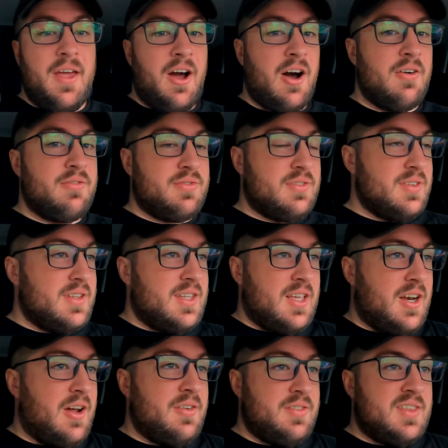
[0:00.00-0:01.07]
of,
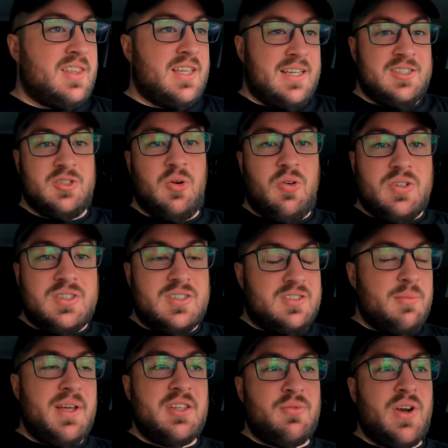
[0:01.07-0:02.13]
you know, the exhaust, is
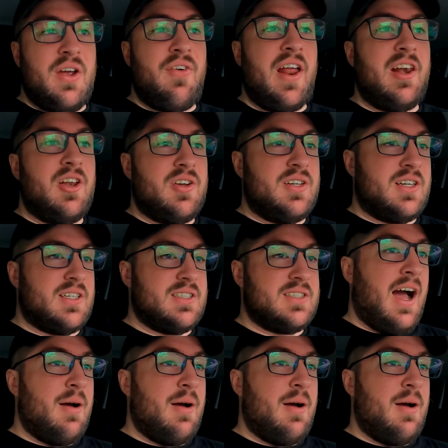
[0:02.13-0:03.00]
to make the rear end look nice.